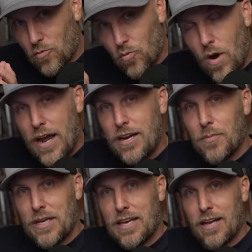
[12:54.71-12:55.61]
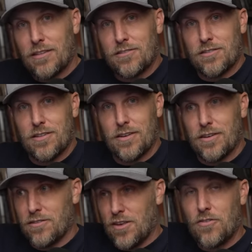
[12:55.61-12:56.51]
right up against
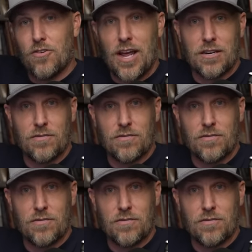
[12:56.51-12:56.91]
the southern end